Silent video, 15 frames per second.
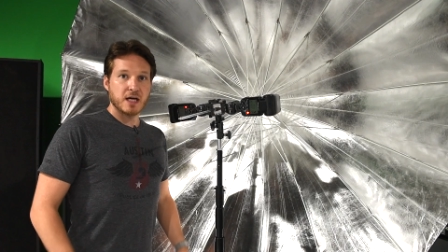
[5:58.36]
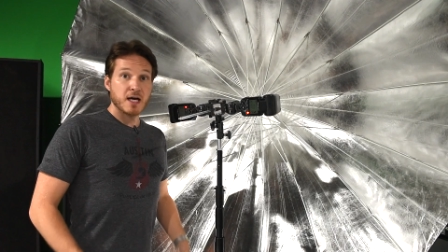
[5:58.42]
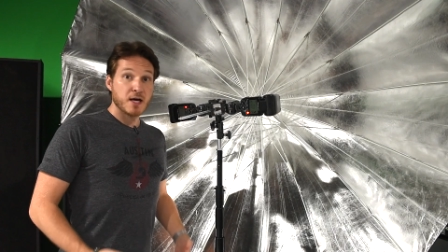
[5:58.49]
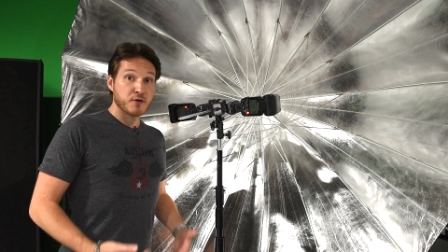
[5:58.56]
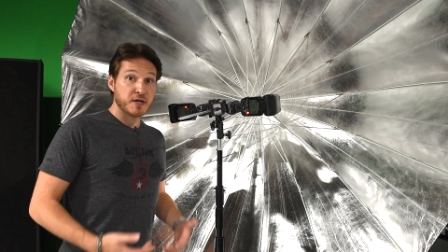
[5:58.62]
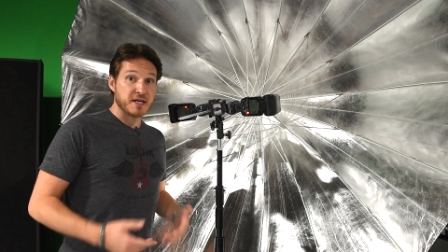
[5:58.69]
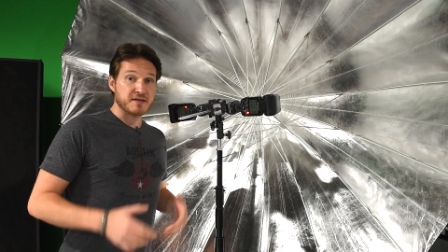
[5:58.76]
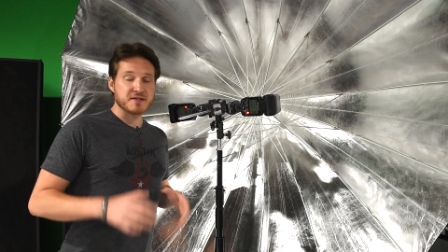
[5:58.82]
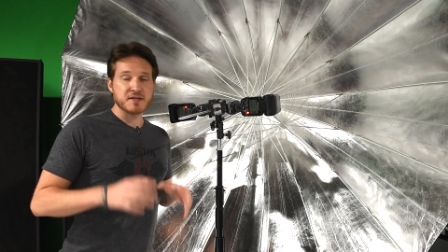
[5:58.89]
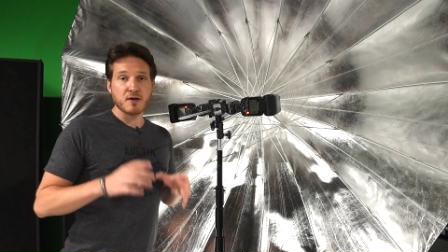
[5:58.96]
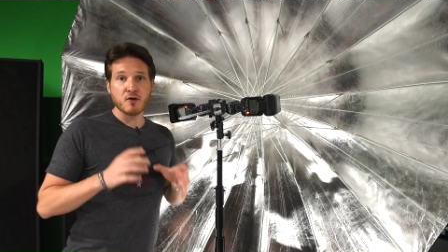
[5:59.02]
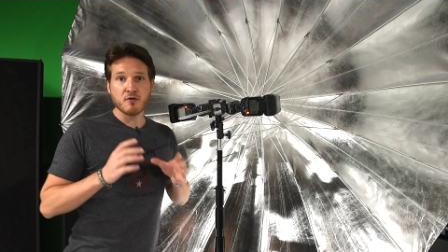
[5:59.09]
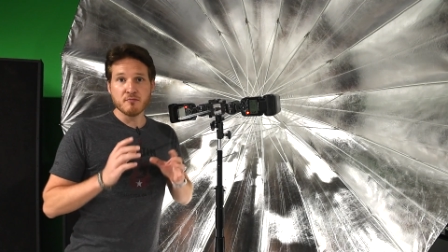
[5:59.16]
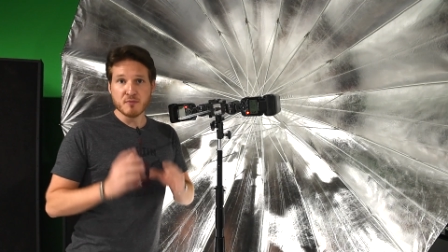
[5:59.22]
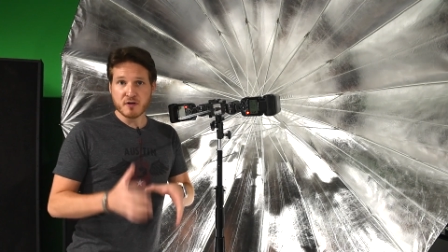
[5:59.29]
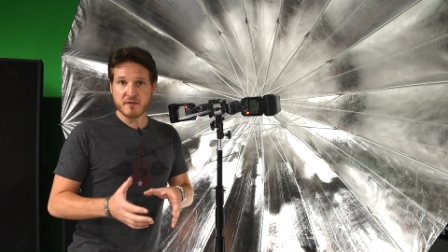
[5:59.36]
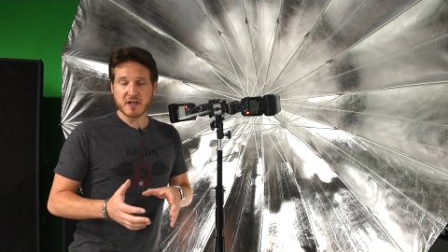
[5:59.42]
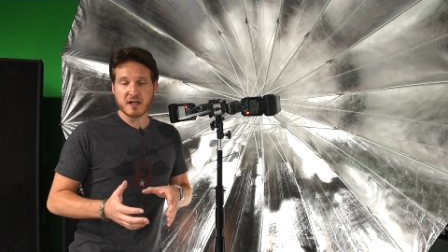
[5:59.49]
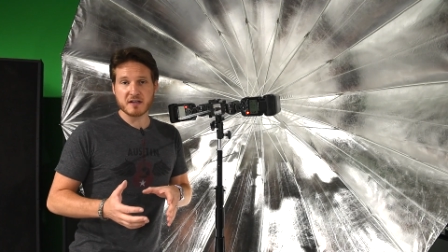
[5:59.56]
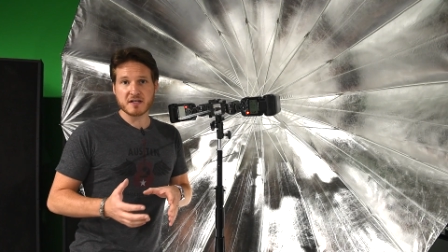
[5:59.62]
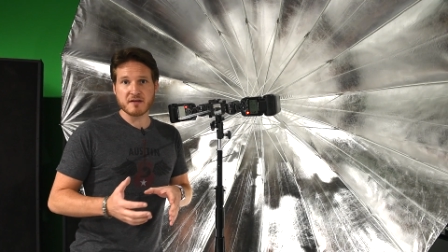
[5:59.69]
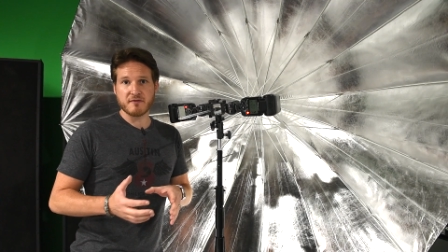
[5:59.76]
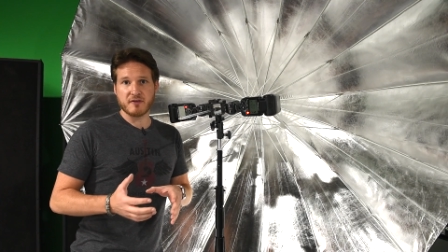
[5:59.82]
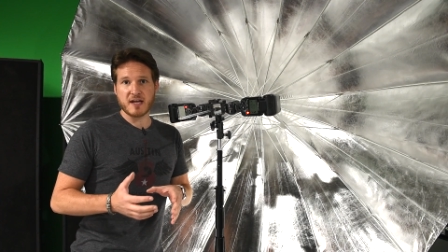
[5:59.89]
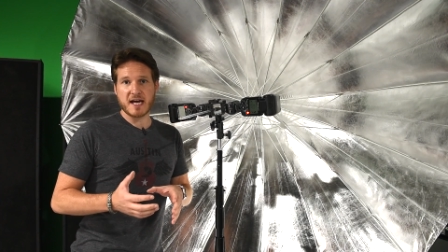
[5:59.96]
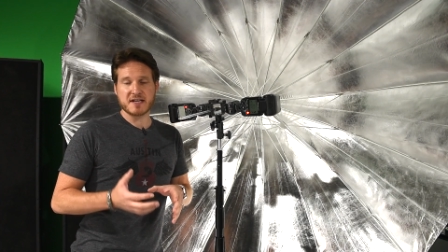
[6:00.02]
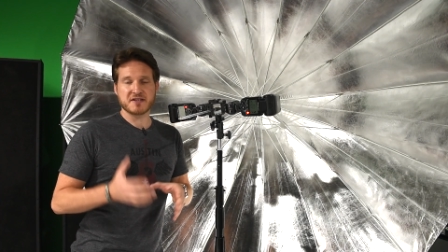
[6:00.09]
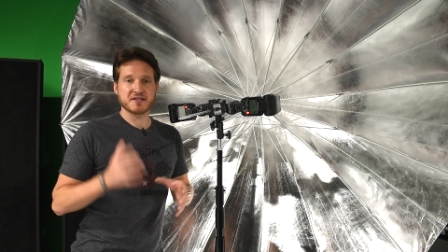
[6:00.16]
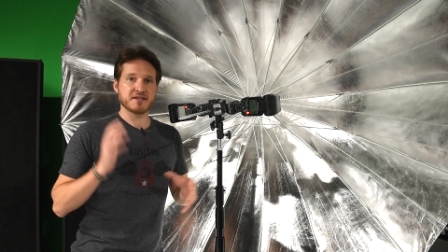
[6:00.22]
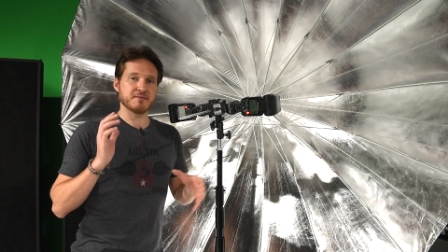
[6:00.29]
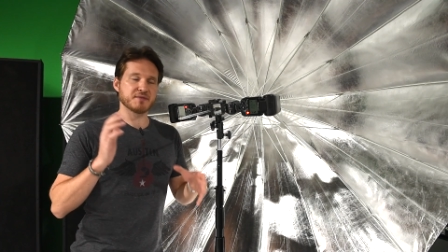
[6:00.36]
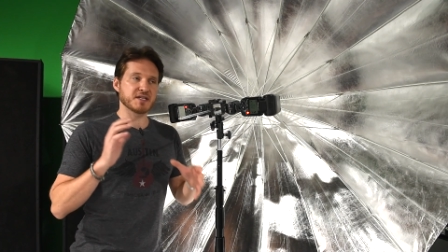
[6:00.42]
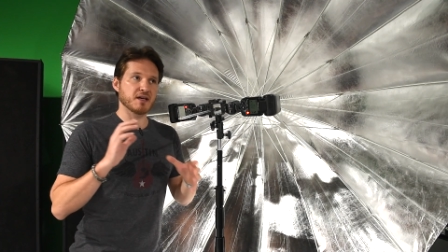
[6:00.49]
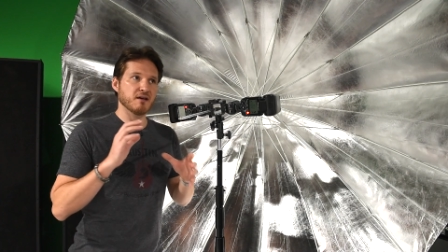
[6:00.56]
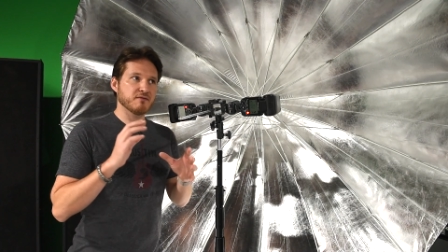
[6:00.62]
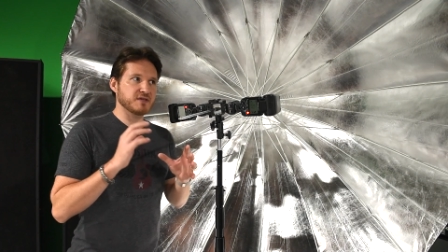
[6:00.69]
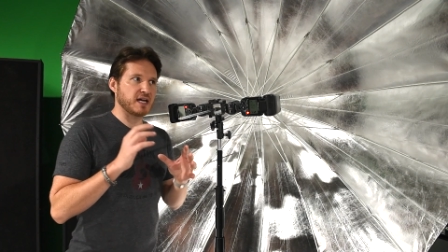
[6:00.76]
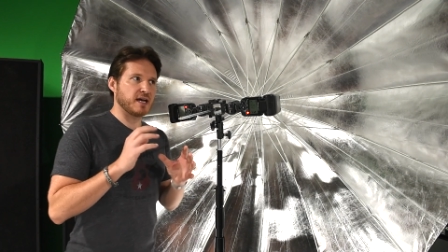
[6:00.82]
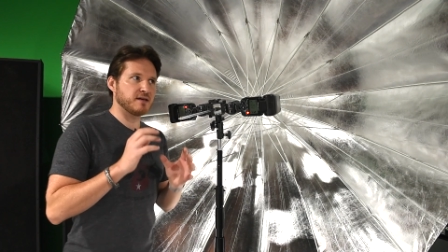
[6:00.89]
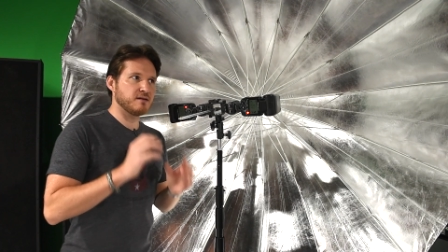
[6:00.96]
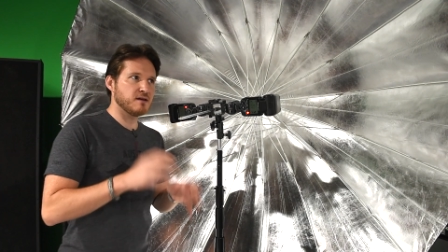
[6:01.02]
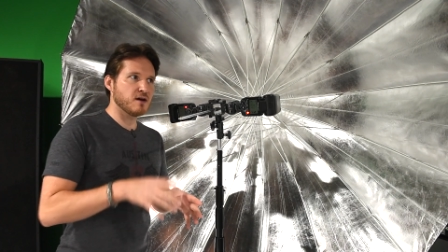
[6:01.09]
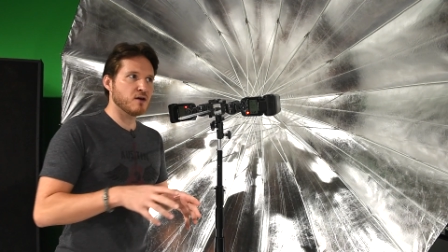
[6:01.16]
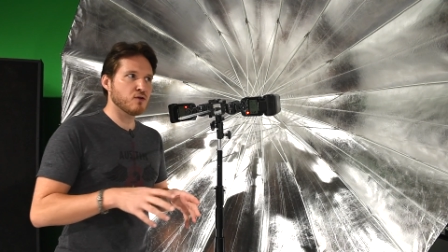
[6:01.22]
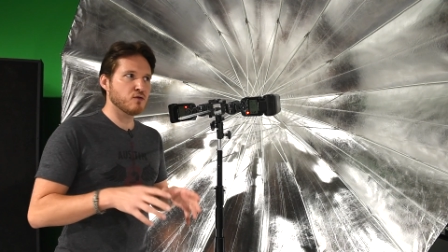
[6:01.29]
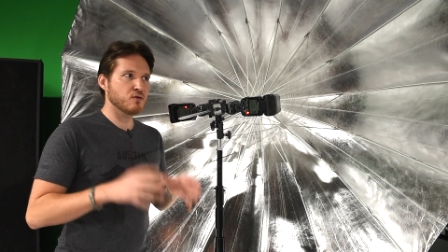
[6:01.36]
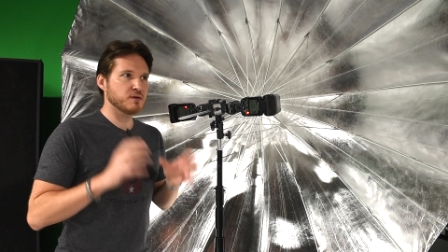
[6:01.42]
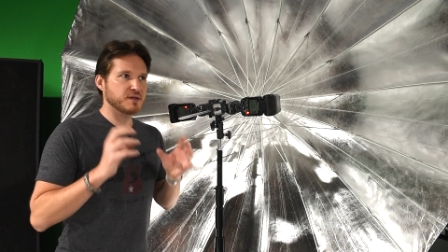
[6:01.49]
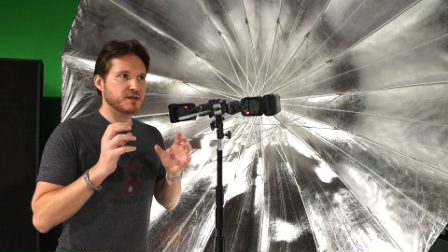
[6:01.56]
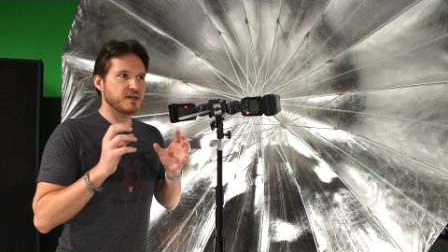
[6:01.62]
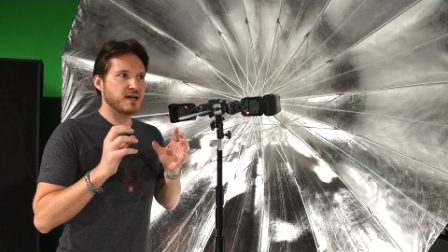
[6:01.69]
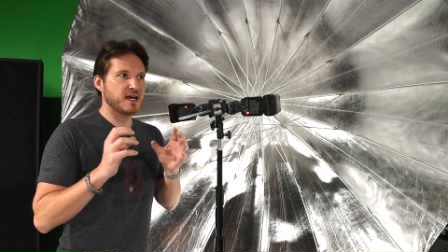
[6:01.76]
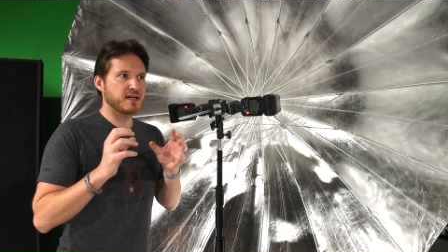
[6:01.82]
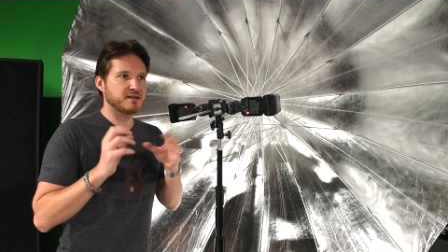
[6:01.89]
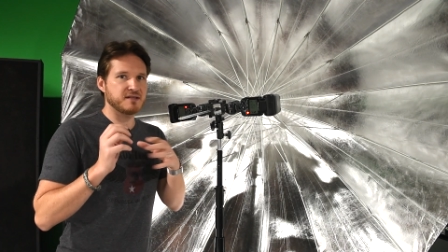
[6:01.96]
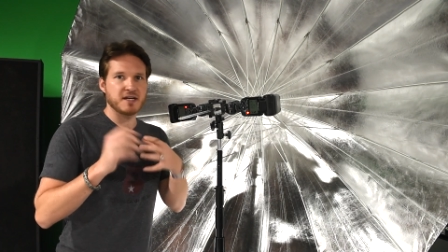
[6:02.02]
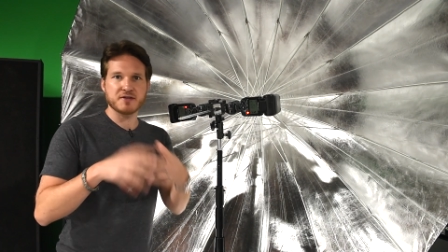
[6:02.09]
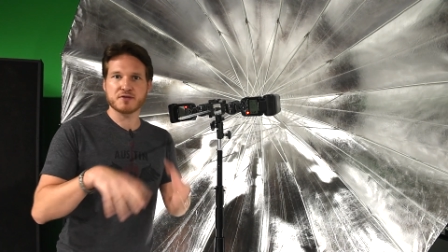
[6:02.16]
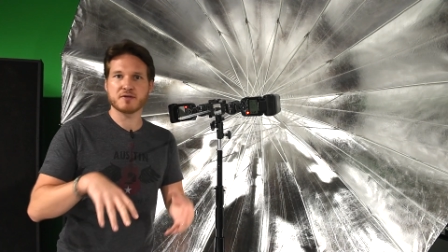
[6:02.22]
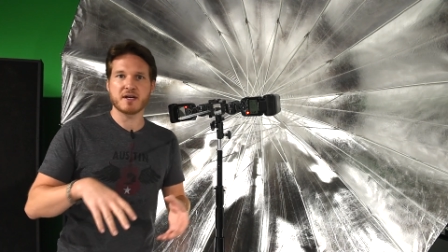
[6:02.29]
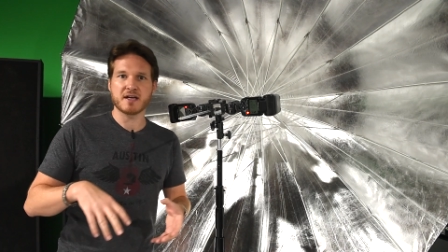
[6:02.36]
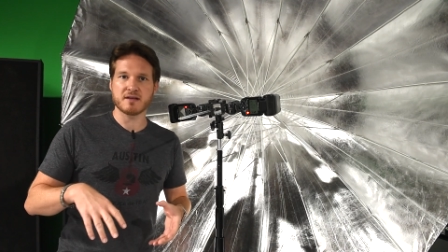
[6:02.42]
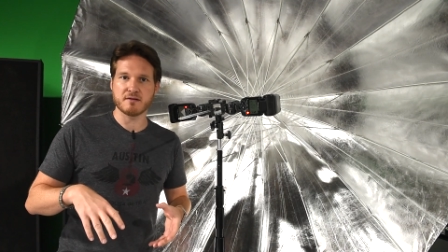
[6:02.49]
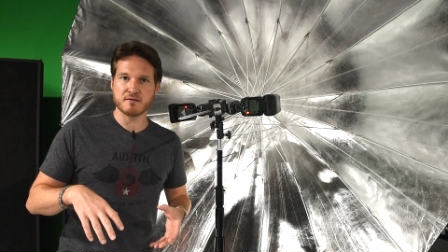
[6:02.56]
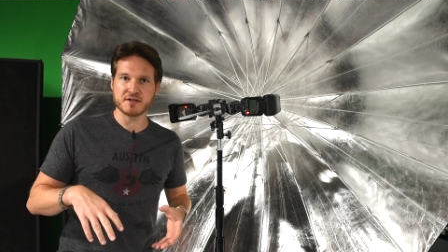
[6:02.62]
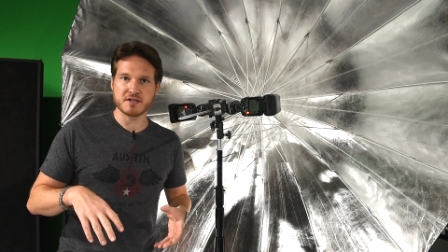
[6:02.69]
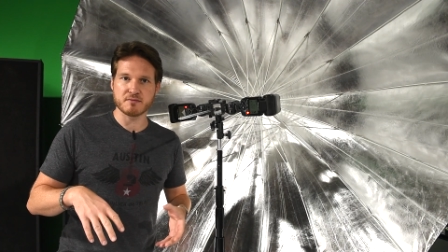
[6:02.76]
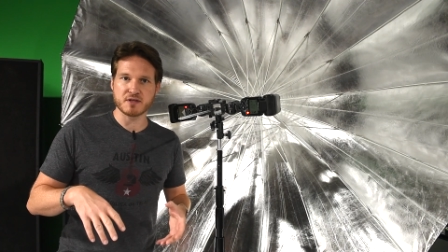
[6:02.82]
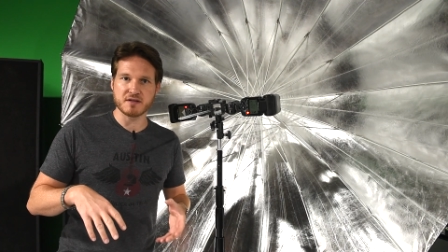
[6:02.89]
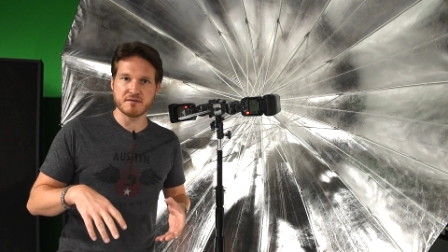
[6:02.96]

Okay, so moving on to the flashes themselves, I know that yesterday there was some